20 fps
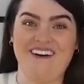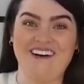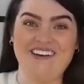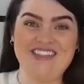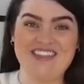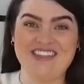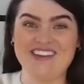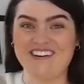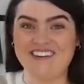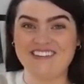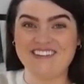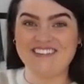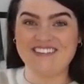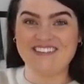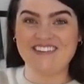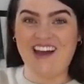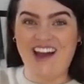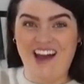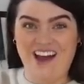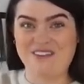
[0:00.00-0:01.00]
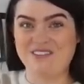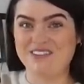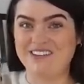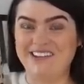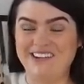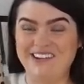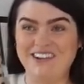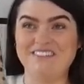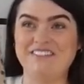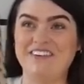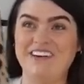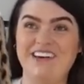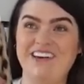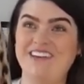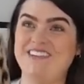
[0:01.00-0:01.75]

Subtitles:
I just absolutely love it.